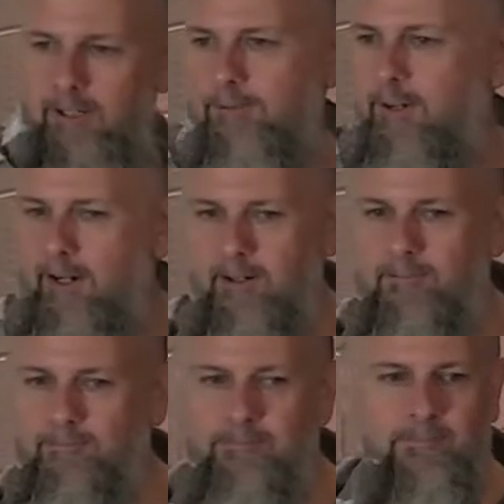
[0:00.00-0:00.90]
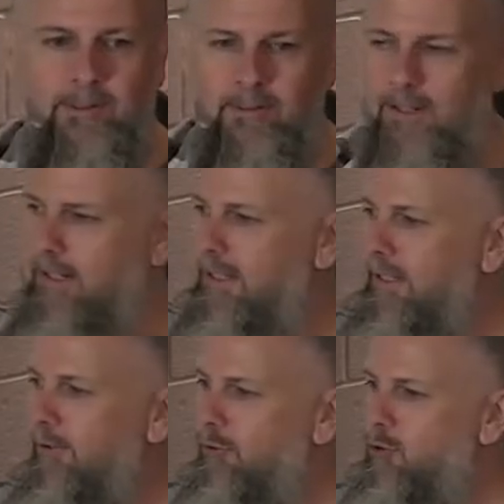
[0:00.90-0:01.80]
of fire, and
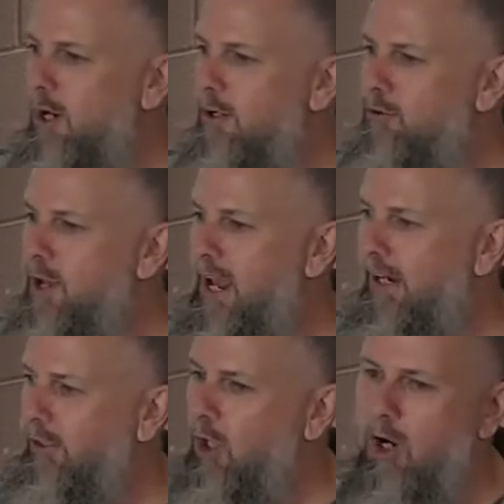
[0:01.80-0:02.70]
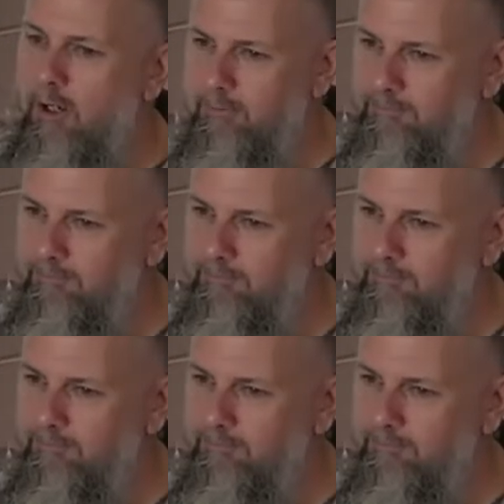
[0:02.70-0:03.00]
he is judged and gone.